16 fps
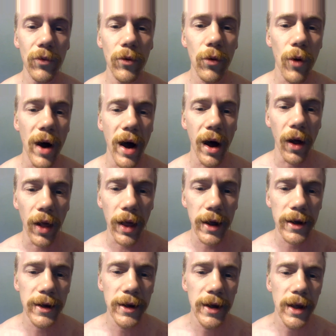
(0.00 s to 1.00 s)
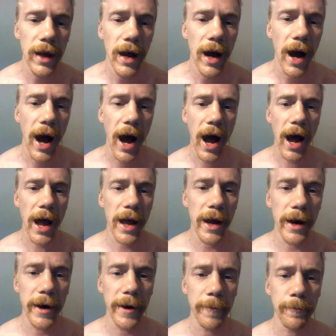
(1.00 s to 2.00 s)
well, I
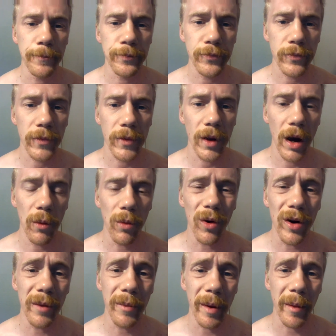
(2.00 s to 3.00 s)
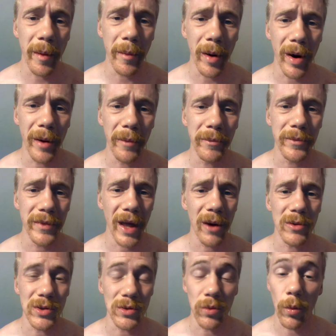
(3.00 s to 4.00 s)
uh, I'm worried about my mom.
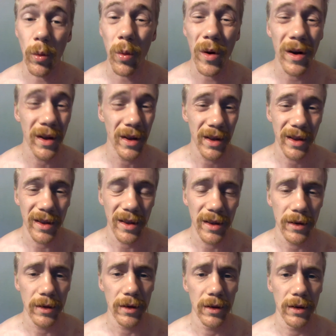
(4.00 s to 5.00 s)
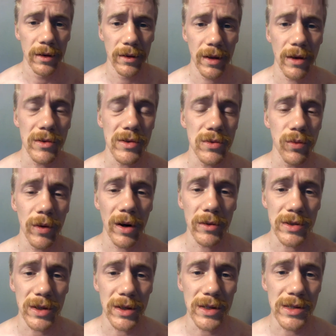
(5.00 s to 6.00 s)
That was that was what I
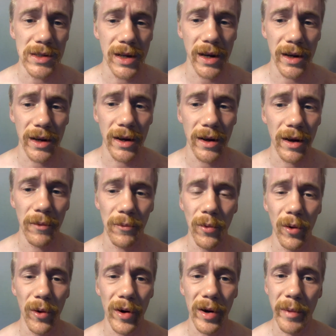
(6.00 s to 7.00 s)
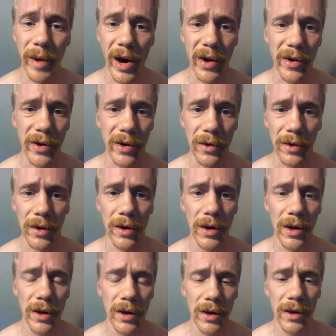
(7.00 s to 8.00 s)
was gonna say. I'm worried about her,
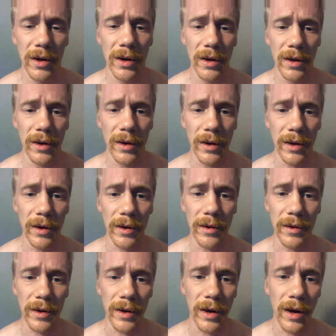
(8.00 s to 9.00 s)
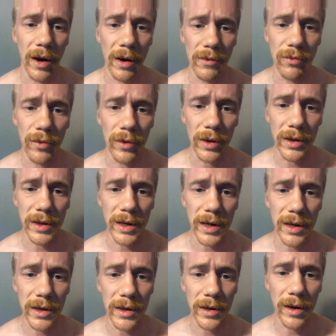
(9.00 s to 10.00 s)
and I really
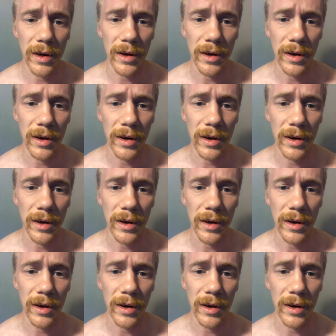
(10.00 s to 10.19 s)
need